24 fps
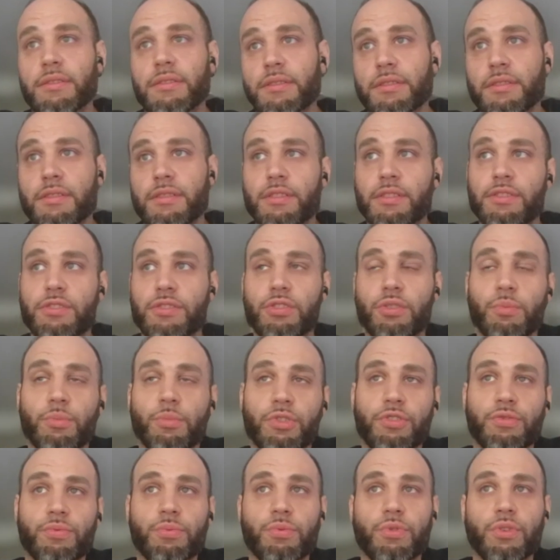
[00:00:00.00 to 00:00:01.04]

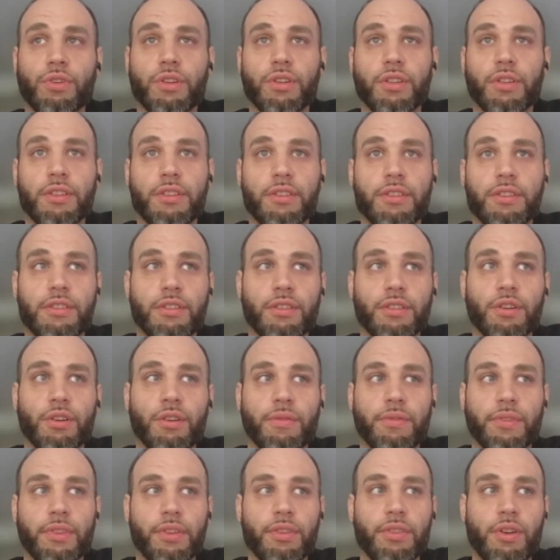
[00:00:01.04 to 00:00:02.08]
consumers would,
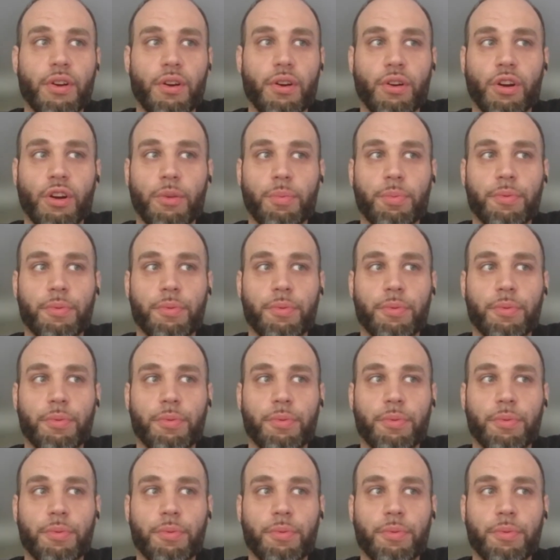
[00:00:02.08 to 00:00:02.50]
over the long